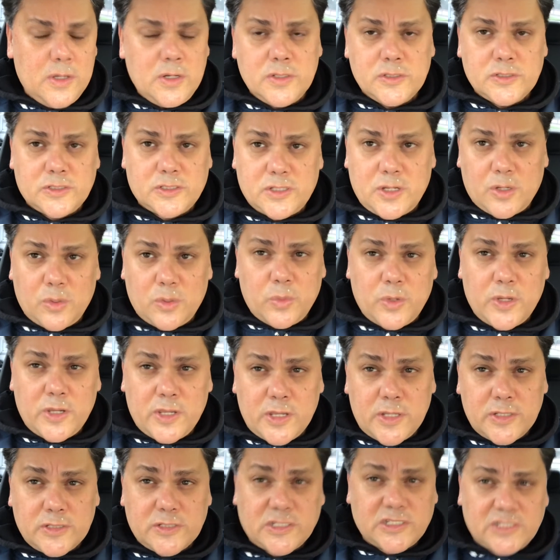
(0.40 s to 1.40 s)
So
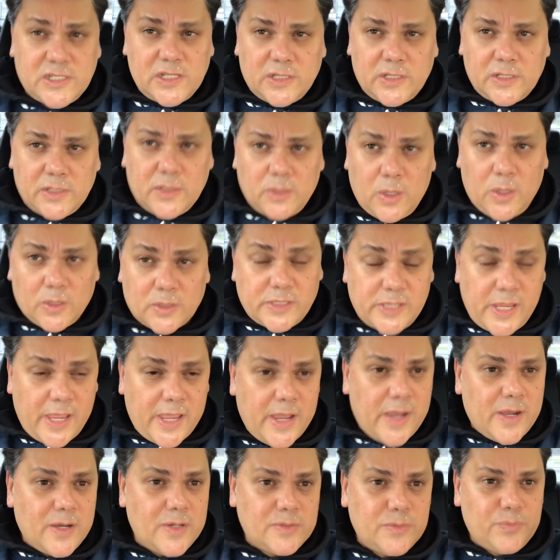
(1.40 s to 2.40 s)
we're still in
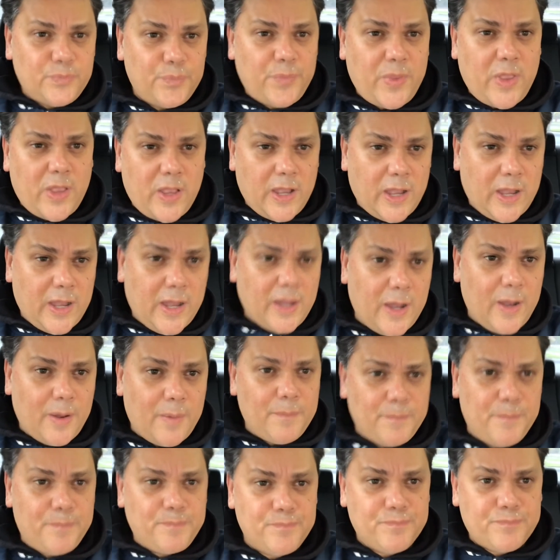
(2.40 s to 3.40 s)
lockdown,
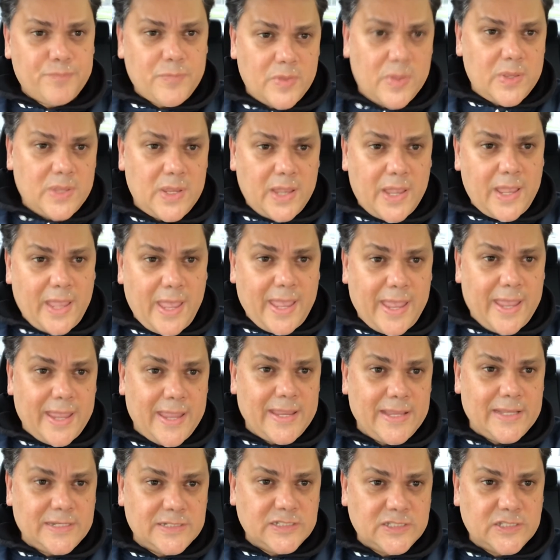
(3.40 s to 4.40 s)

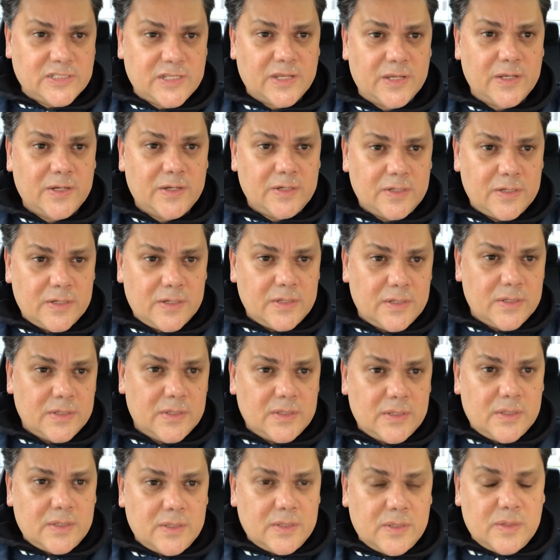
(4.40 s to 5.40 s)
and
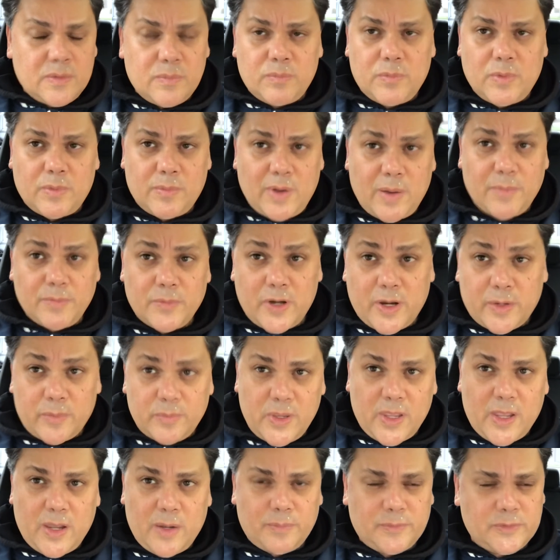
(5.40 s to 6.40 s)
my mum rang
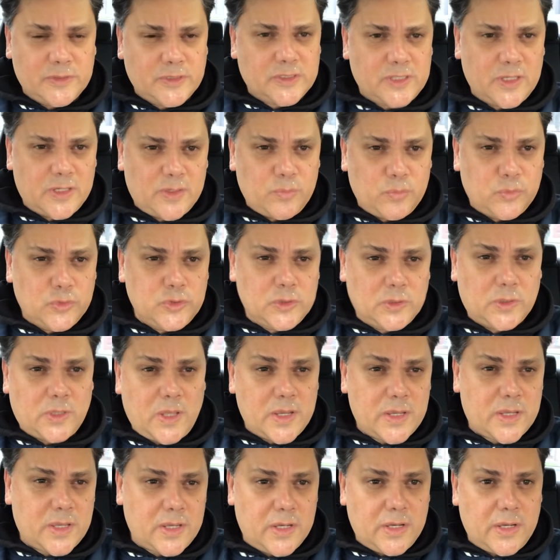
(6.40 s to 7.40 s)
me up and said, would you
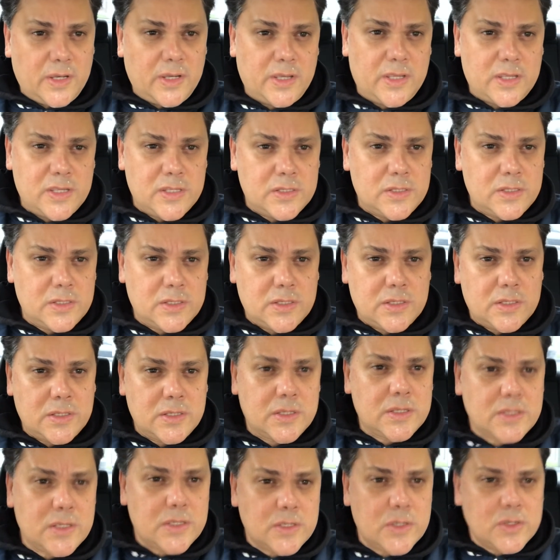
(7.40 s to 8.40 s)
like a
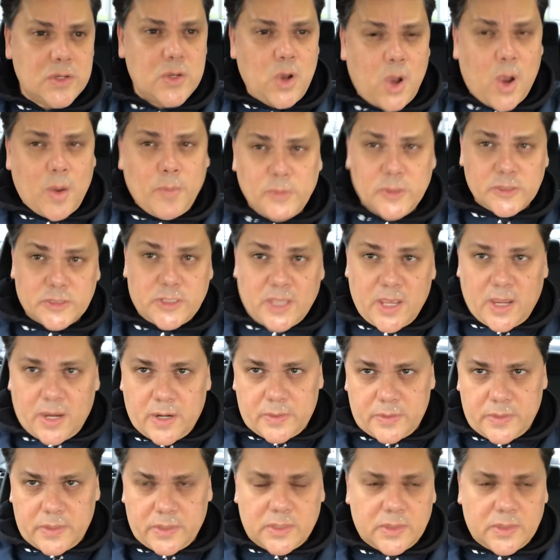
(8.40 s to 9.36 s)
omelette curry?